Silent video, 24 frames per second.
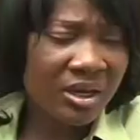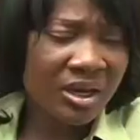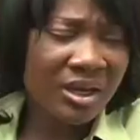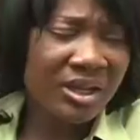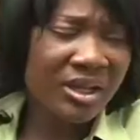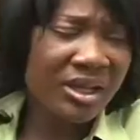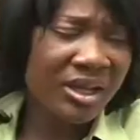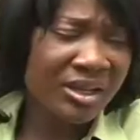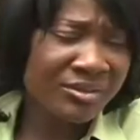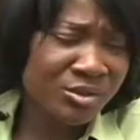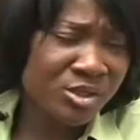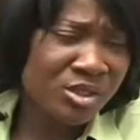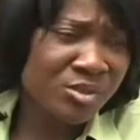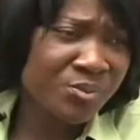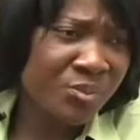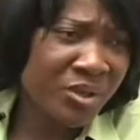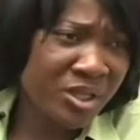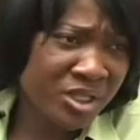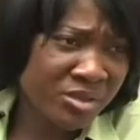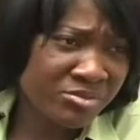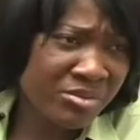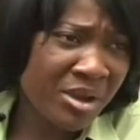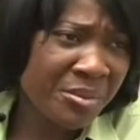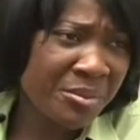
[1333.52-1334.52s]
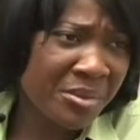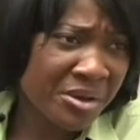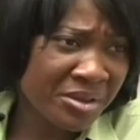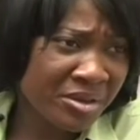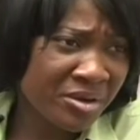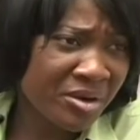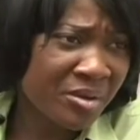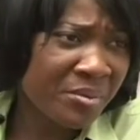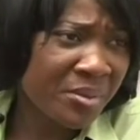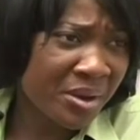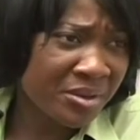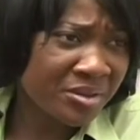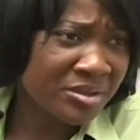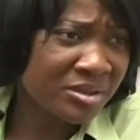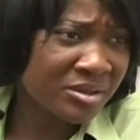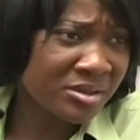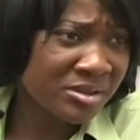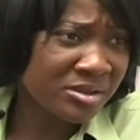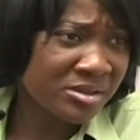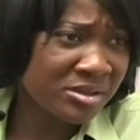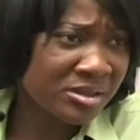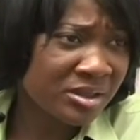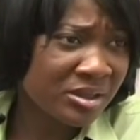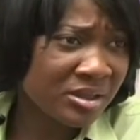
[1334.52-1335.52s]
I'll have to speak to my mother about
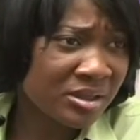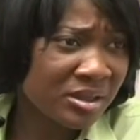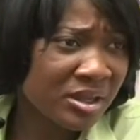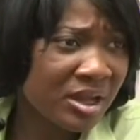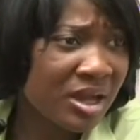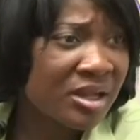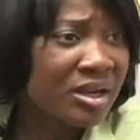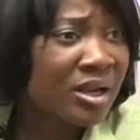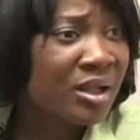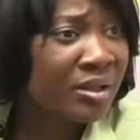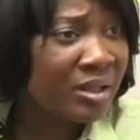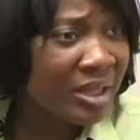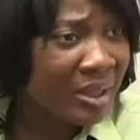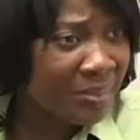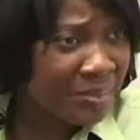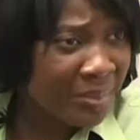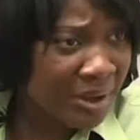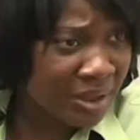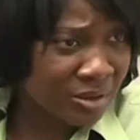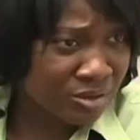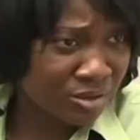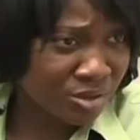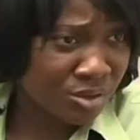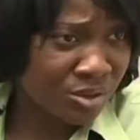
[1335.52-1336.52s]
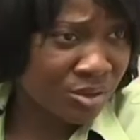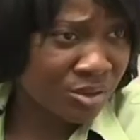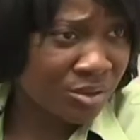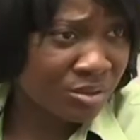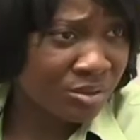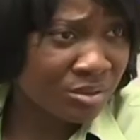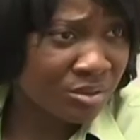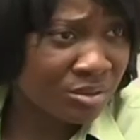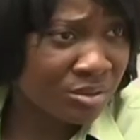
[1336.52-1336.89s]
this, and I'll get back to you.